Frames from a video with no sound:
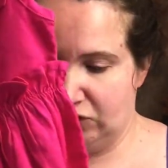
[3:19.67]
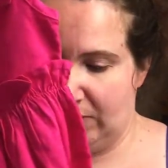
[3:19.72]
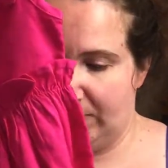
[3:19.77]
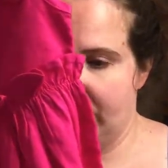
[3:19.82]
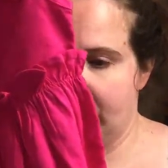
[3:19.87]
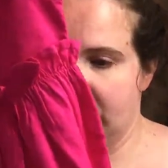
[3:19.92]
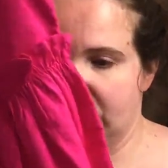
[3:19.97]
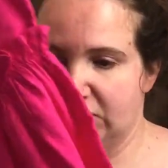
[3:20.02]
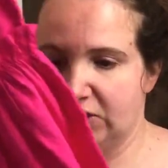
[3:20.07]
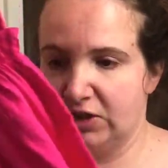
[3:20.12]

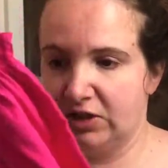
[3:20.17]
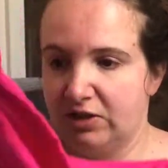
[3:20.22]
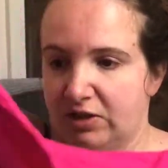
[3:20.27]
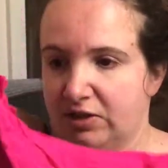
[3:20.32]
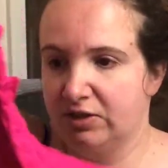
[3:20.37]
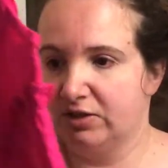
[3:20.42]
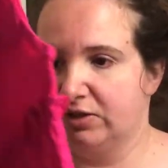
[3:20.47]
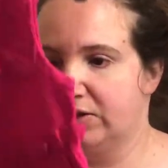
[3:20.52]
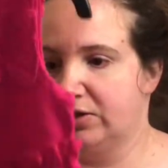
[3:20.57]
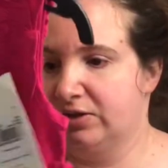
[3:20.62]
jumpsuit,
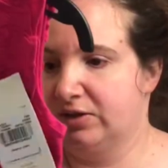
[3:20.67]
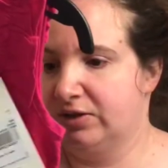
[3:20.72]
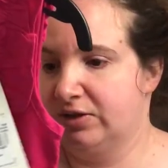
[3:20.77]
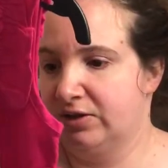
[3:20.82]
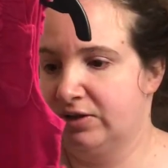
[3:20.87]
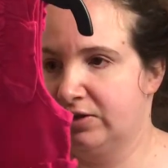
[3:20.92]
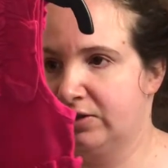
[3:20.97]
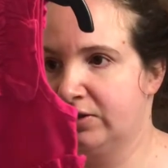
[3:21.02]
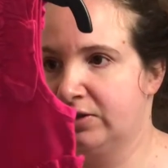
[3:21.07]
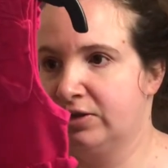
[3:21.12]

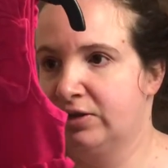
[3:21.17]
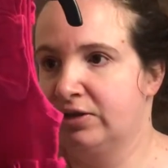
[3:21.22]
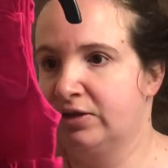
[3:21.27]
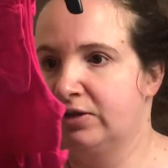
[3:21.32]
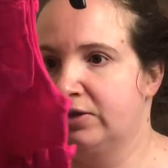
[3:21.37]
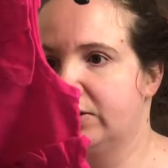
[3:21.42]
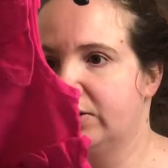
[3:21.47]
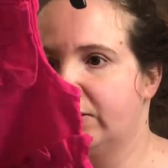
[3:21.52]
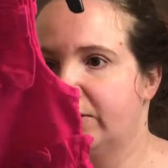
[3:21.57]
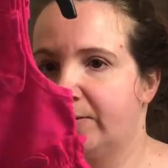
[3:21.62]

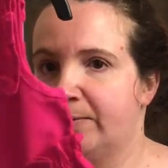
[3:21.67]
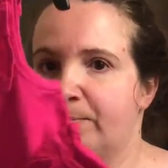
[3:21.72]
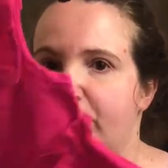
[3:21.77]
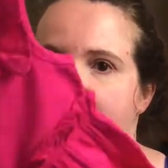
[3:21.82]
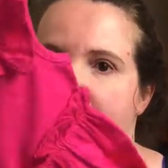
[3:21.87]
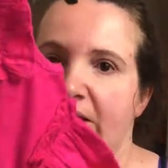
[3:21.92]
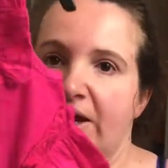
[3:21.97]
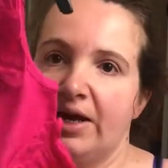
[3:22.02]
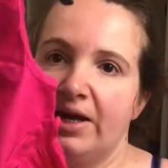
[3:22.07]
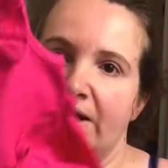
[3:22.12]

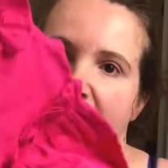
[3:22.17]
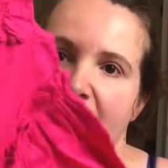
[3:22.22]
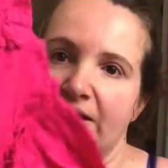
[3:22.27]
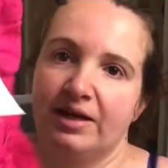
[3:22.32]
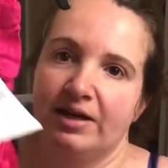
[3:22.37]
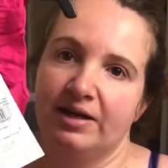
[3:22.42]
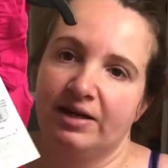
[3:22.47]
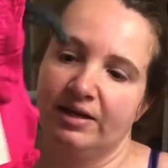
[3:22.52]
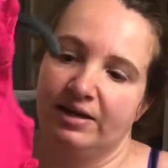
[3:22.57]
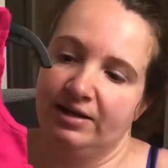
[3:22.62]

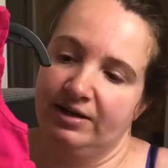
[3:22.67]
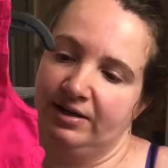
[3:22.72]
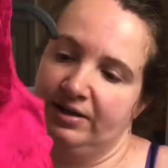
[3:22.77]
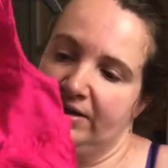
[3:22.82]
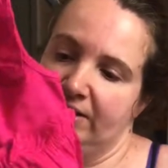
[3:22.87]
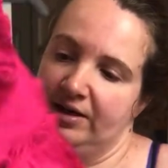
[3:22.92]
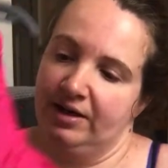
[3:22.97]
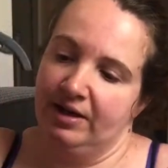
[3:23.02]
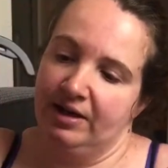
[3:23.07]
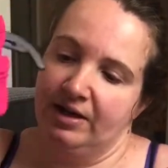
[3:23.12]
pink,
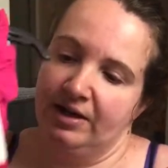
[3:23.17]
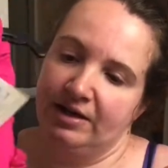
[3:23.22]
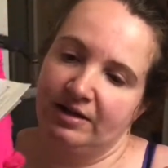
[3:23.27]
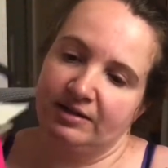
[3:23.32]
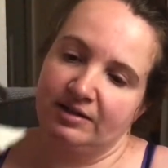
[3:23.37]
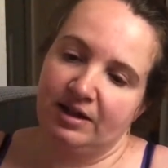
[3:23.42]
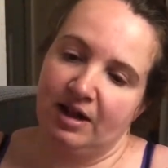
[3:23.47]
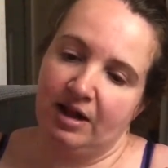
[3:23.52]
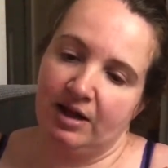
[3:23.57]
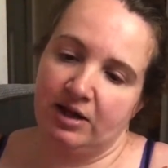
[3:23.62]

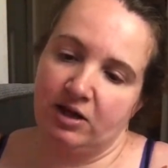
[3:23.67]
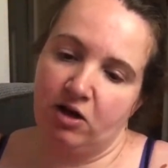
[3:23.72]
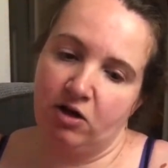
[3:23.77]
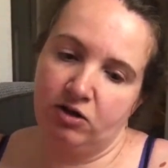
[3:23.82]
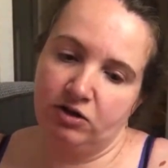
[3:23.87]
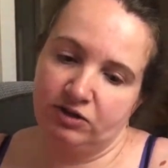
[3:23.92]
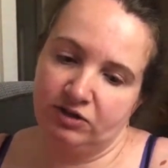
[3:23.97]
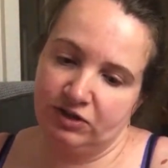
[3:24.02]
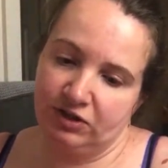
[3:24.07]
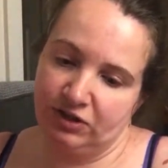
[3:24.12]
it's like
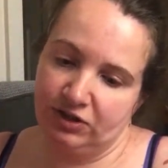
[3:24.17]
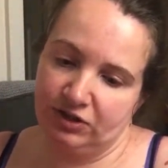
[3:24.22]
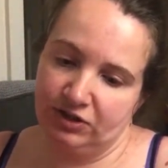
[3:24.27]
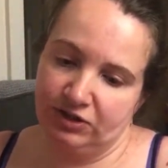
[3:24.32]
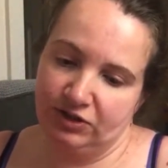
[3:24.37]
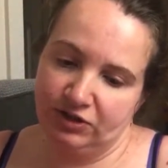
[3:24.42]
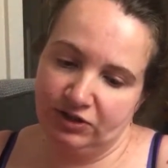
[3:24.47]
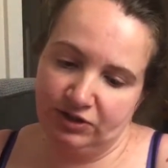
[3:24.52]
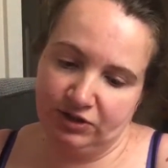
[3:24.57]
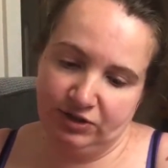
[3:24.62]

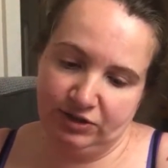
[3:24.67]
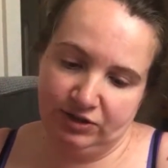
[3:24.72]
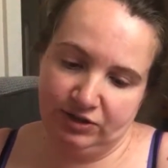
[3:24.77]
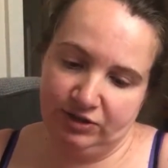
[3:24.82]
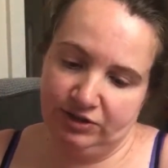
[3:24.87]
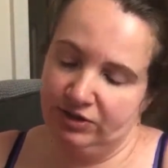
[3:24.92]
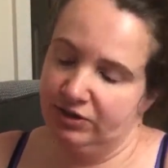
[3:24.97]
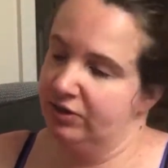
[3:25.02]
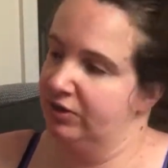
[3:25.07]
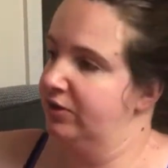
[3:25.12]
cotton,
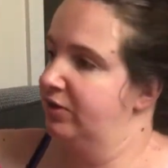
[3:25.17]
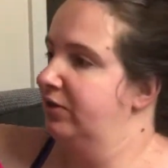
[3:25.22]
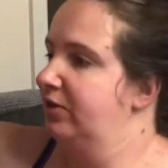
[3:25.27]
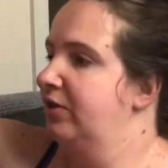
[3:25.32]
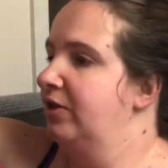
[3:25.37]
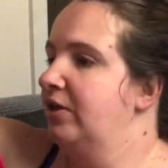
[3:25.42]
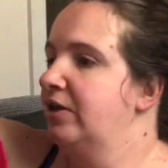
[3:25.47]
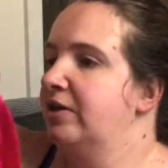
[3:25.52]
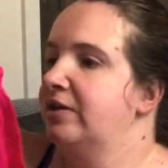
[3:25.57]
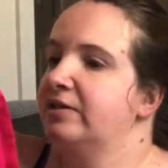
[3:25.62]

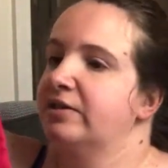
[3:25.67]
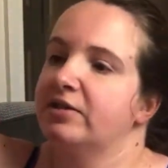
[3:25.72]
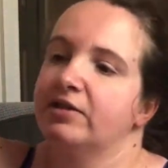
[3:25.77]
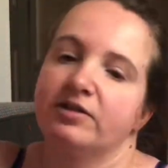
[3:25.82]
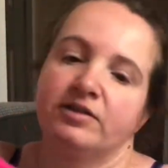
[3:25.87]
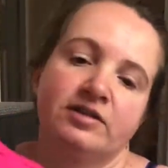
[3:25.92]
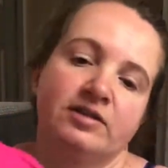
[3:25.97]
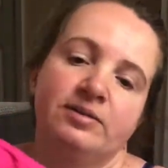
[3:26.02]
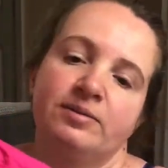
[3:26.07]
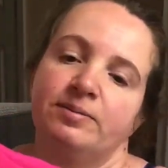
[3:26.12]
it's
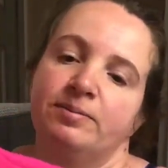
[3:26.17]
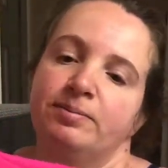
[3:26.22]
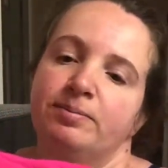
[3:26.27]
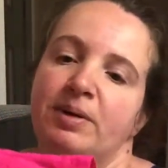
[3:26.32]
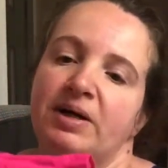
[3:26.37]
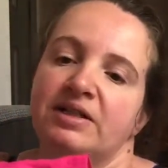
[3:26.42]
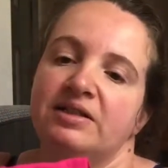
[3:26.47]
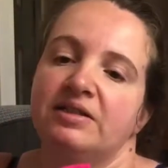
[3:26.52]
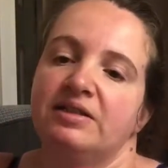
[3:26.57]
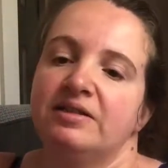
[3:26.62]
got some
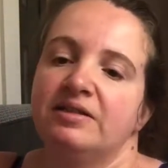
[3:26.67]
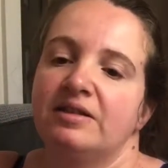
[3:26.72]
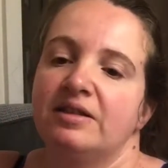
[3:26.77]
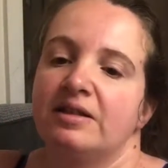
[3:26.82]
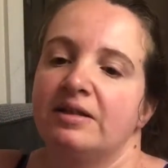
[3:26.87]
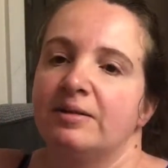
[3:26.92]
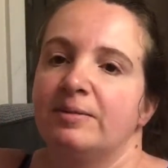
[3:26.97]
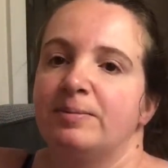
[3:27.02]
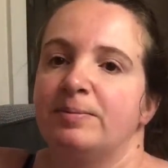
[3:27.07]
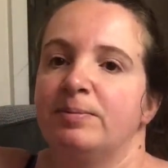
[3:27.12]
buttons
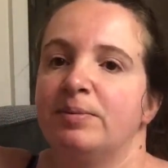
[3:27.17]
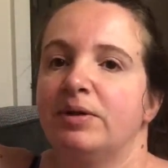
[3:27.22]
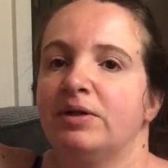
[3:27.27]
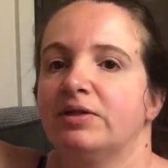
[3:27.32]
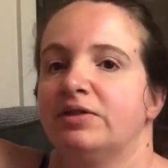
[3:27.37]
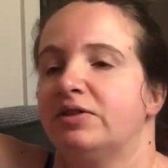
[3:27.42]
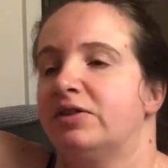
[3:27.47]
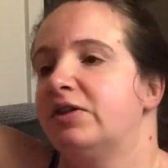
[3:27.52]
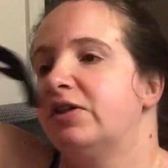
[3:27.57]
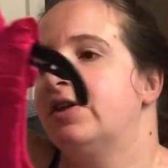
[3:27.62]
at the
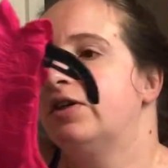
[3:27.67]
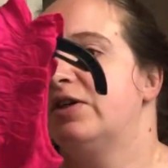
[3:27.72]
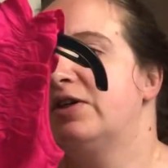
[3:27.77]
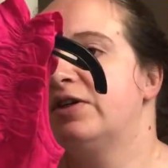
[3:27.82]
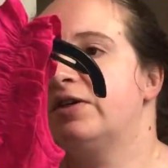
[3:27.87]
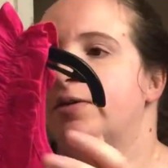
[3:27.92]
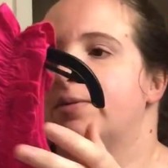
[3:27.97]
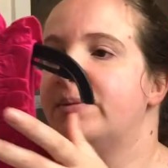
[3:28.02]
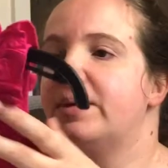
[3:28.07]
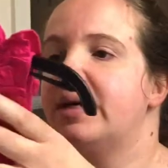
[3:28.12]

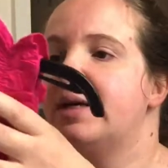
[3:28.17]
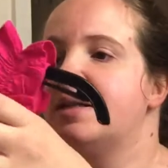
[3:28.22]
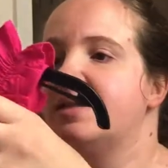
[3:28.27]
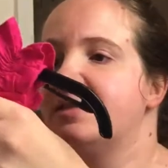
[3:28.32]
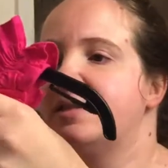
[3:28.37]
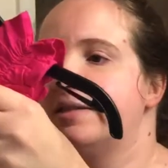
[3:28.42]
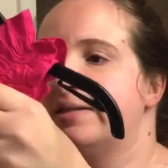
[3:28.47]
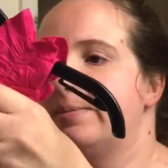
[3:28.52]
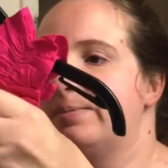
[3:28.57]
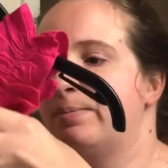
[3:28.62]
bottom
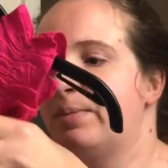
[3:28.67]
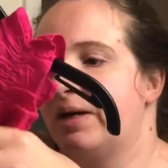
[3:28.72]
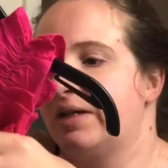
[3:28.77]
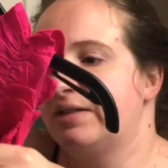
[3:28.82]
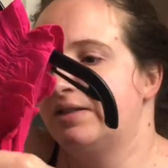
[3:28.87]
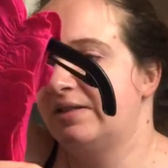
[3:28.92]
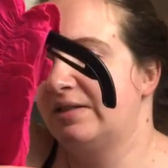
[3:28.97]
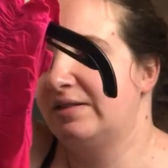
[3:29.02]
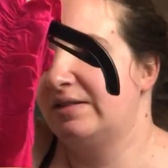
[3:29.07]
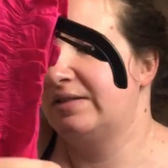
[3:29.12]
and some
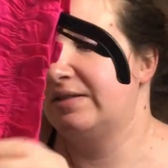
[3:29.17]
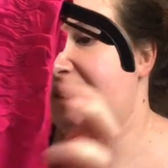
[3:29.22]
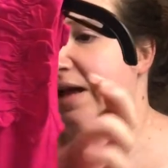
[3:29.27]
buttons